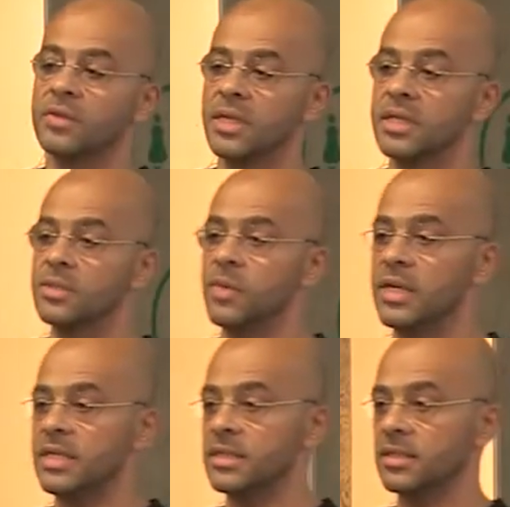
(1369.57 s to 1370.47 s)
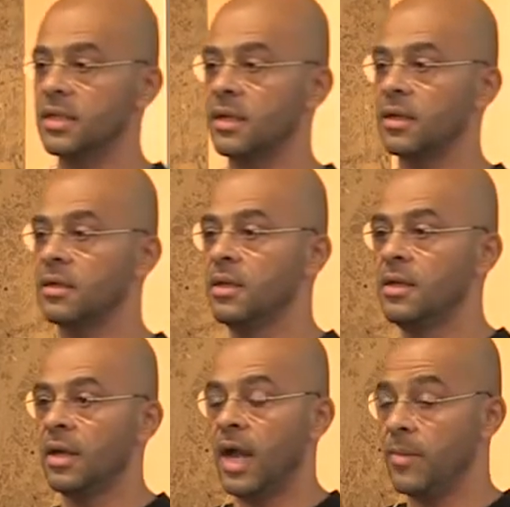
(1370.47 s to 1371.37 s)
things, please,
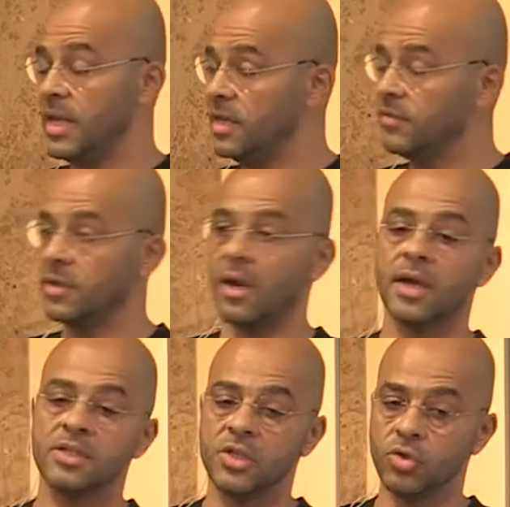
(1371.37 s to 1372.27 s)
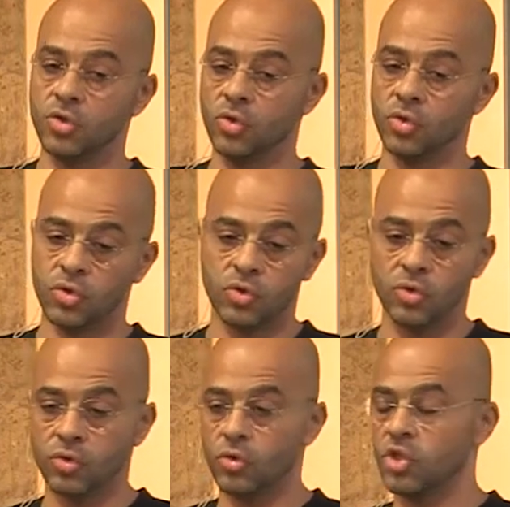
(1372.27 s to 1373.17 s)
I may even ask you
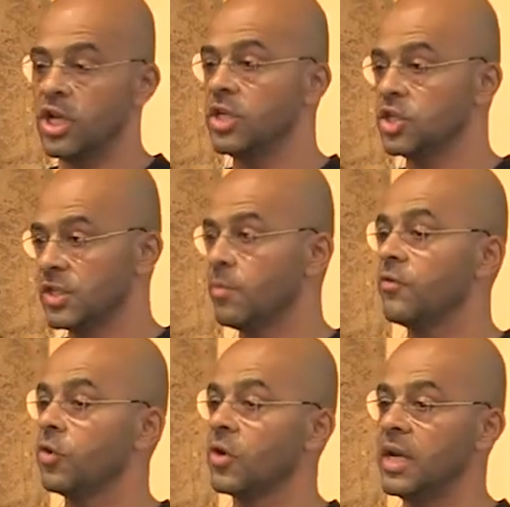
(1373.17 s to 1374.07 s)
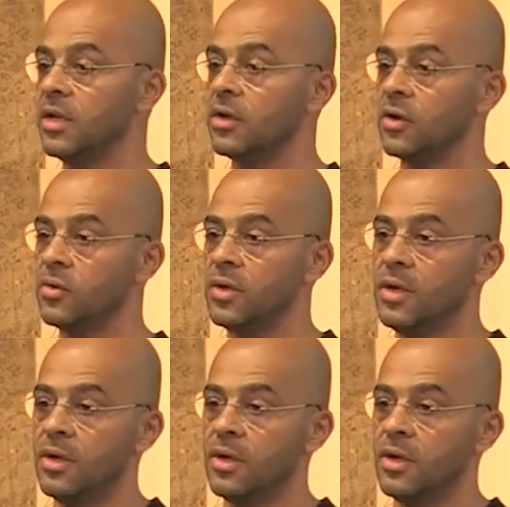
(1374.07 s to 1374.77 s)
to change some of your lingo.